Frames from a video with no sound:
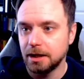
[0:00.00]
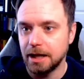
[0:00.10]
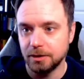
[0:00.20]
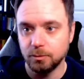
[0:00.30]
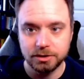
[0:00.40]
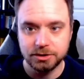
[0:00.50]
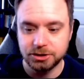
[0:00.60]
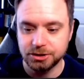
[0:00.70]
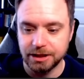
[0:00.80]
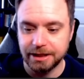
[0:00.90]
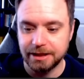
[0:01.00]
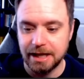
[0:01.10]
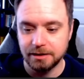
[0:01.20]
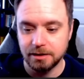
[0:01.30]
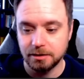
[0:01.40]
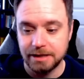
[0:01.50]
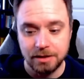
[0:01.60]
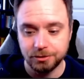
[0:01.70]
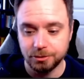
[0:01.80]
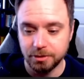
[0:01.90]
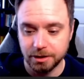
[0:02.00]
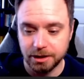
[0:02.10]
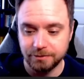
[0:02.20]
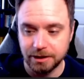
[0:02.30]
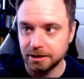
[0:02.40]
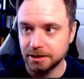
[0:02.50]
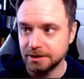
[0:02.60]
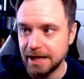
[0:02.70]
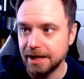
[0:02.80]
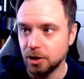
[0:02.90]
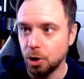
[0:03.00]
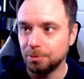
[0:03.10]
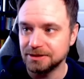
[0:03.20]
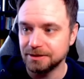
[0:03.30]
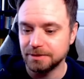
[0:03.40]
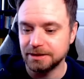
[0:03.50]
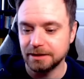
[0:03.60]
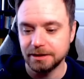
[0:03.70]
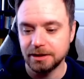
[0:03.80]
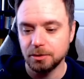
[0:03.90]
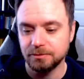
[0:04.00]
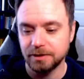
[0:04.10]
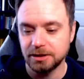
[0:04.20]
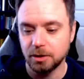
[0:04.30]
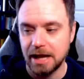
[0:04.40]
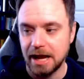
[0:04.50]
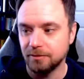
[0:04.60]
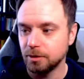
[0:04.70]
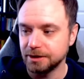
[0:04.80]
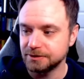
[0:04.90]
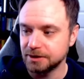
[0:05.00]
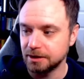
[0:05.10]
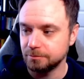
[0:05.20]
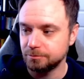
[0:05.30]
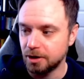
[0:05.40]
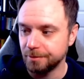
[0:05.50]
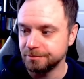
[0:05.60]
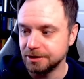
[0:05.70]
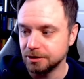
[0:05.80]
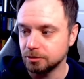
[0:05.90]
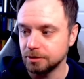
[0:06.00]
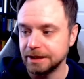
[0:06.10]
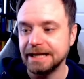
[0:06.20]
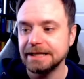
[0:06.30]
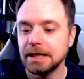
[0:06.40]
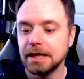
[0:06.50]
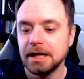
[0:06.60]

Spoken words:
And it works just like that calendar plugin. If I click the day, it opens up the daily note. If I don't have one, it's going to prompt me to create it.